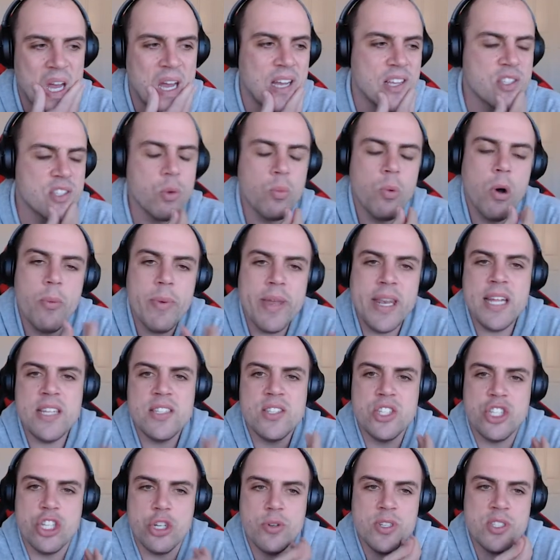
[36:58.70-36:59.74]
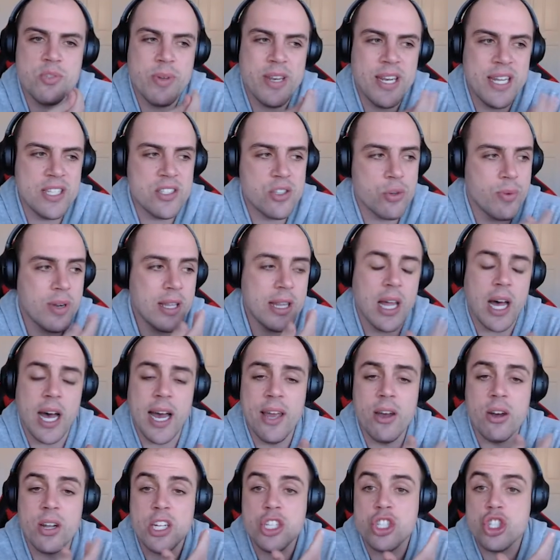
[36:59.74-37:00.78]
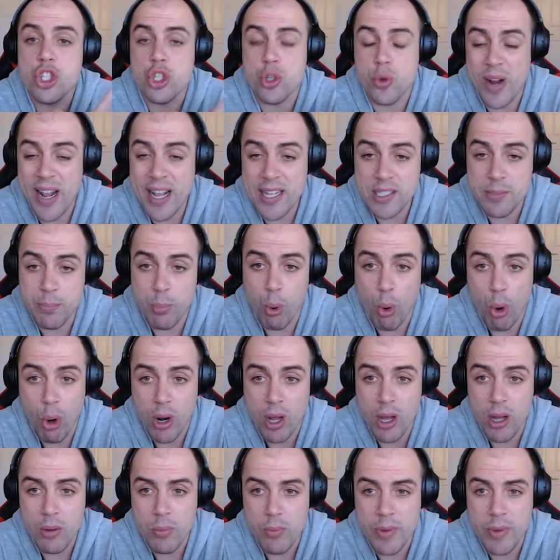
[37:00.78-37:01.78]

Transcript: So what we need to do is we need to rely on a transporter.